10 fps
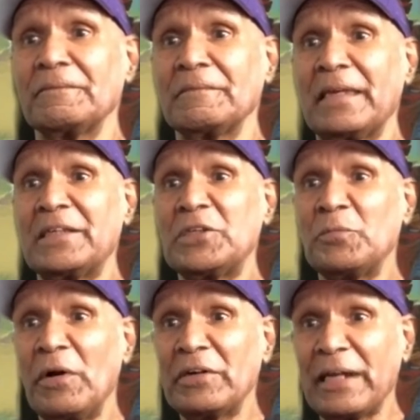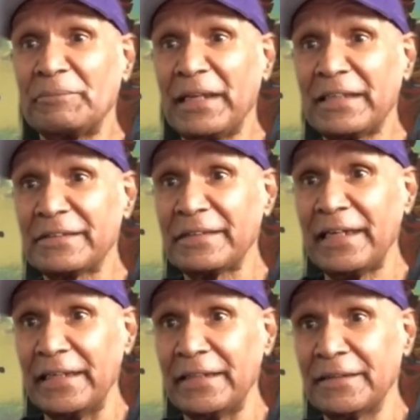And she woke up next
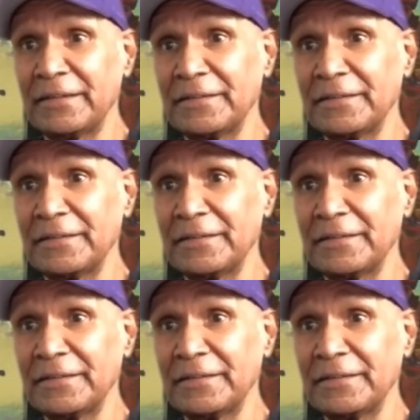day